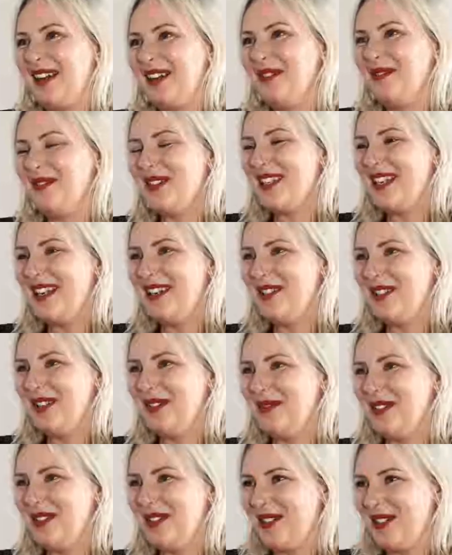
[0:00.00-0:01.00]
that
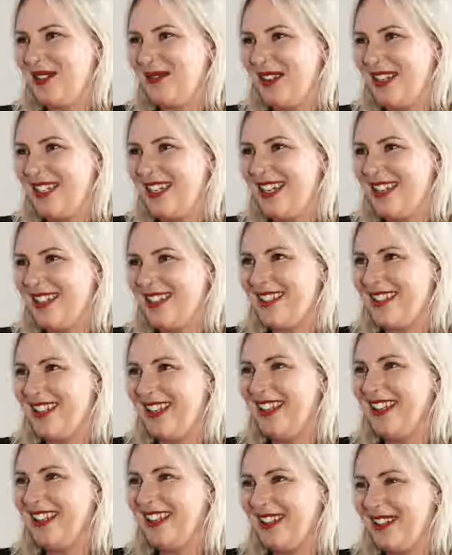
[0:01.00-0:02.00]
conversation was just
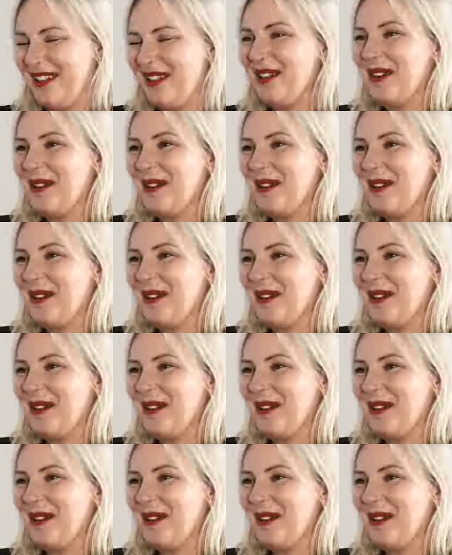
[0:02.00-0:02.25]
fantastic.